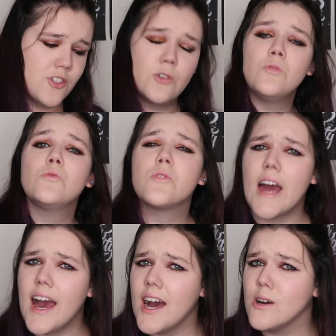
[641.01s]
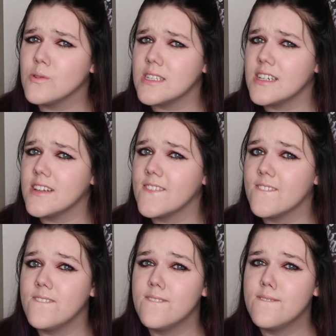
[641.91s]

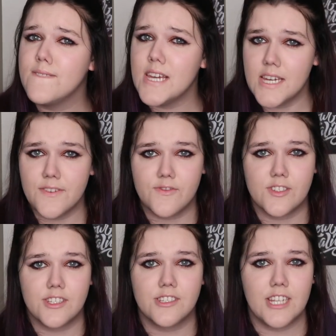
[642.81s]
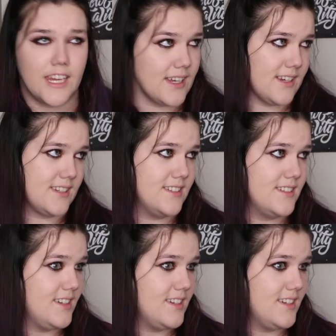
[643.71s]
2015.